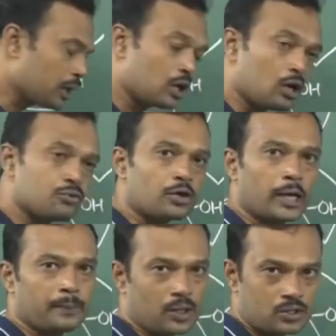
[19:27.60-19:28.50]
of
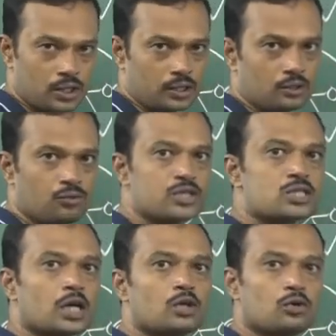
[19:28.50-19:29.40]
epoxide. Which
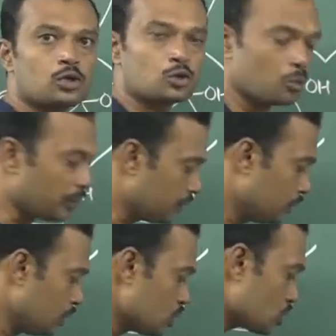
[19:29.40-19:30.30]
side you need to open?
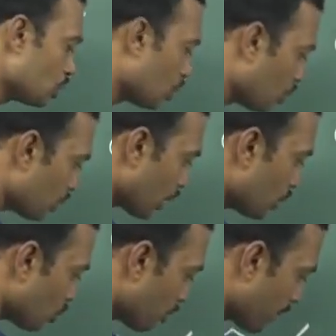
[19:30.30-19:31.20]
So don't try
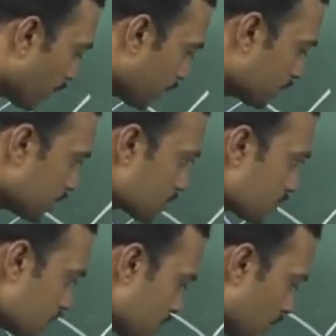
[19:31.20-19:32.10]
to open like this.
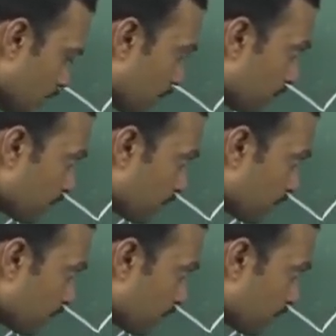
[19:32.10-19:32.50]
See,